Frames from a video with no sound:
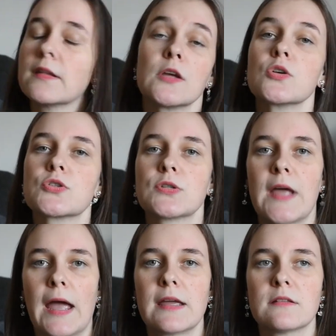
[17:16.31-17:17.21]
they used to
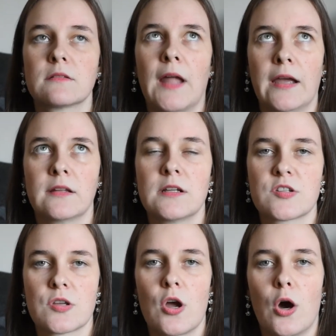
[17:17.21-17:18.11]
date 9
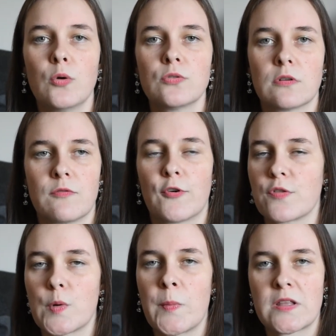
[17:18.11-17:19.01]
years ago
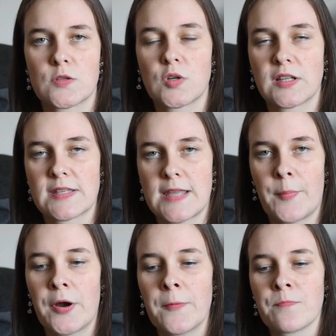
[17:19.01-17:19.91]
for 3 months during the
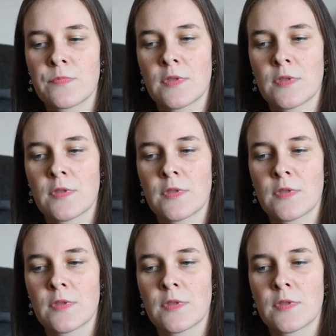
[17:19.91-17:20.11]
summer.